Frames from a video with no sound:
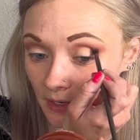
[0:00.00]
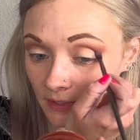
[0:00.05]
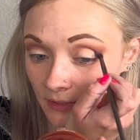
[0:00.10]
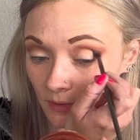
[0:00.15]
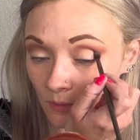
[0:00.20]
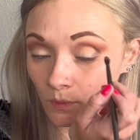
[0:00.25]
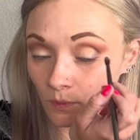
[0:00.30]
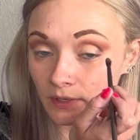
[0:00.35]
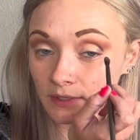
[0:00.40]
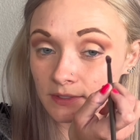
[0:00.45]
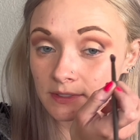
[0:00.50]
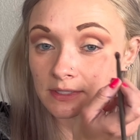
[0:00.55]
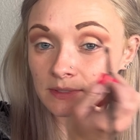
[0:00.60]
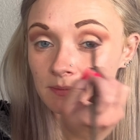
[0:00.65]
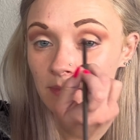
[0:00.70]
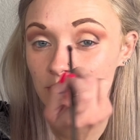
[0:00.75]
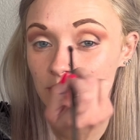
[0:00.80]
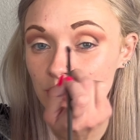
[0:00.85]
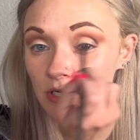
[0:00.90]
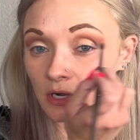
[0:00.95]
I don't want to
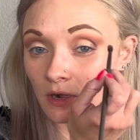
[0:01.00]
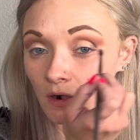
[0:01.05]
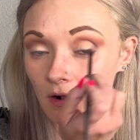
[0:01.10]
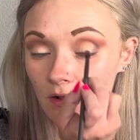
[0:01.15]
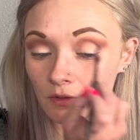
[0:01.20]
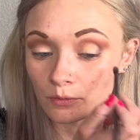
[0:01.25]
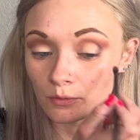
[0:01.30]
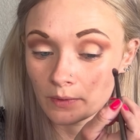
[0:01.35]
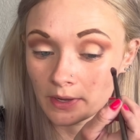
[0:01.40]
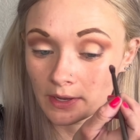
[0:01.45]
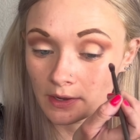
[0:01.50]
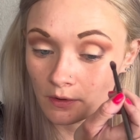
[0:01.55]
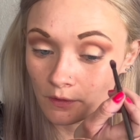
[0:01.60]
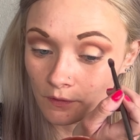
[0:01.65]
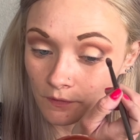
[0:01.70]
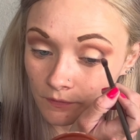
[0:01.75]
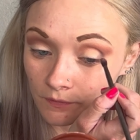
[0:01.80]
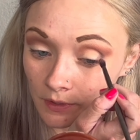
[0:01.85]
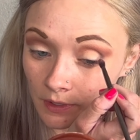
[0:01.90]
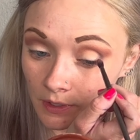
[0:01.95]
smudge it all the way
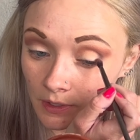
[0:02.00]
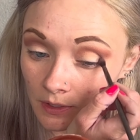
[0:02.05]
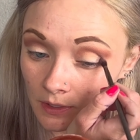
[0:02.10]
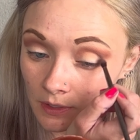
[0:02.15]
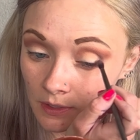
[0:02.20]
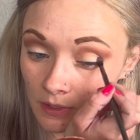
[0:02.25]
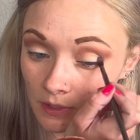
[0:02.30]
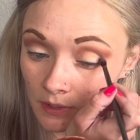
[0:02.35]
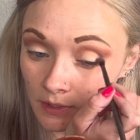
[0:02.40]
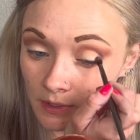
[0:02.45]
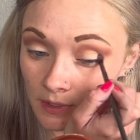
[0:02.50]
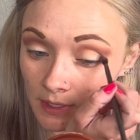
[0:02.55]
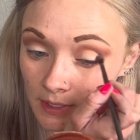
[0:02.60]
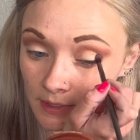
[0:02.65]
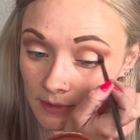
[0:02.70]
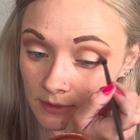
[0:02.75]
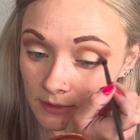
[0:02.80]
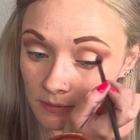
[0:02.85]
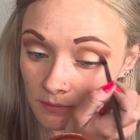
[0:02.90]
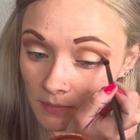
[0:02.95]
over
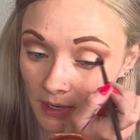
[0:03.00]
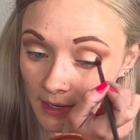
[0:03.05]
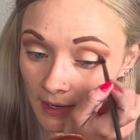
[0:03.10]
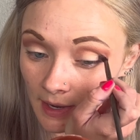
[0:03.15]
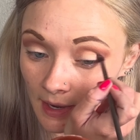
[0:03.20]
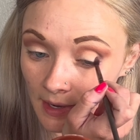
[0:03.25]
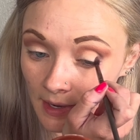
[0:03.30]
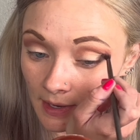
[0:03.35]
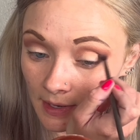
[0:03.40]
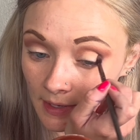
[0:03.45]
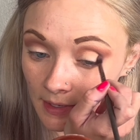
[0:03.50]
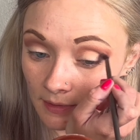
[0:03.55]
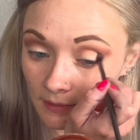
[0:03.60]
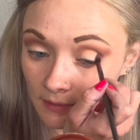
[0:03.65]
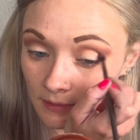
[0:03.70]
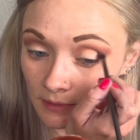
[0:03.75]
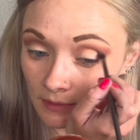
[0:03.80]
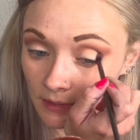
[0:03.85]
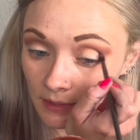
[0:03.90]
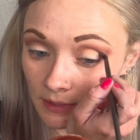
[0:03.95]
into my
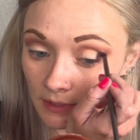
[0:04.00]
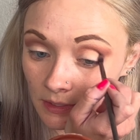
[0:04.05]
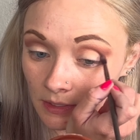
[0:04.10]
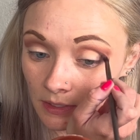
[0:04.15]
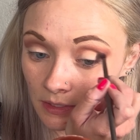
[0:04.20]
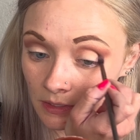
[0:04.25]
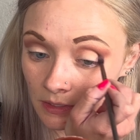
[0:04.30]
eyelid.